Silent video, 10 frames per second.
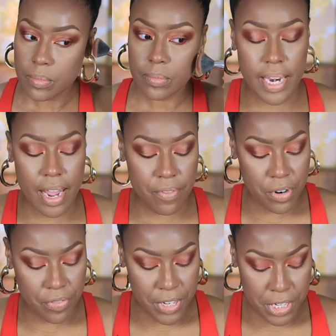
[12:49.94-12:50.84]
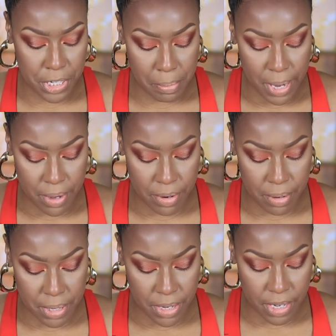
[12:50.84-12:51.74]
And now for finishing powder,
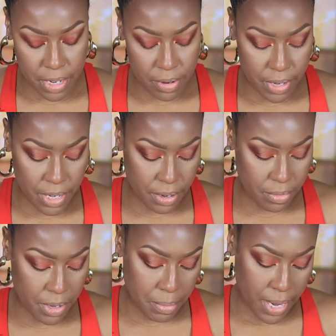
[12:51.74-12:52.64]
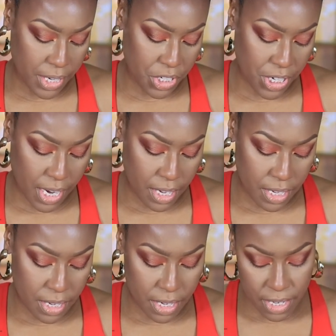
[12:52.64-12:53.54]
I'm gonna go in with my
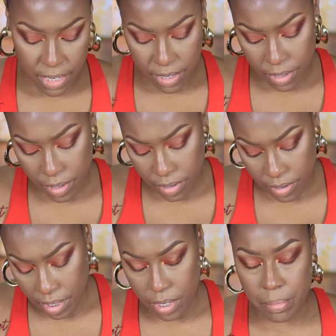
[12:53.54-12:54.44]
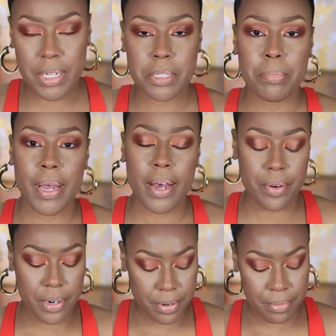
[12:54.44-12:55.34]
Jaclyn Hill Luminous
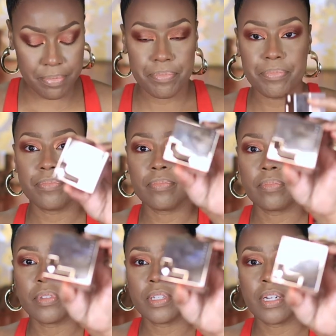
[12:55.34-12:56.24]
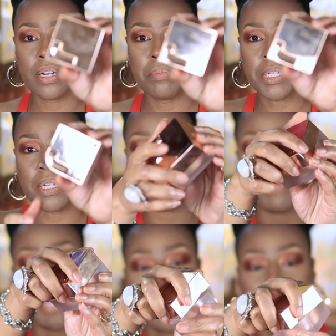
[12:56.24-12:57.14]
Powder. Comes in a
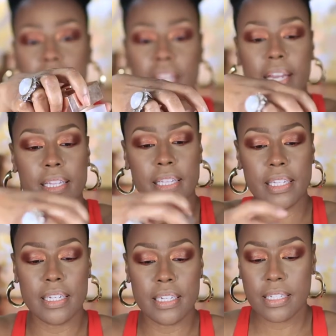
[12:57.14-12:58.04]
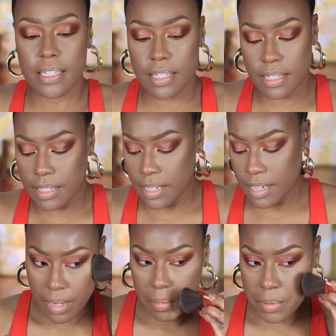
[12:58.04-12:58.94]
package like this.
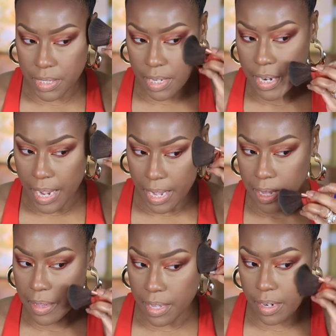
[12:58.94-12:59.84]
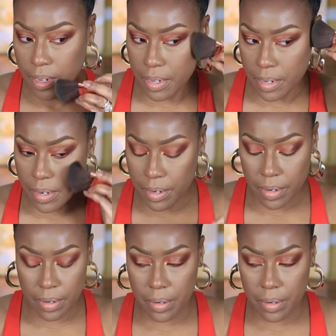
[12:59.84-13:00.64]
And I'm just gonna add that here.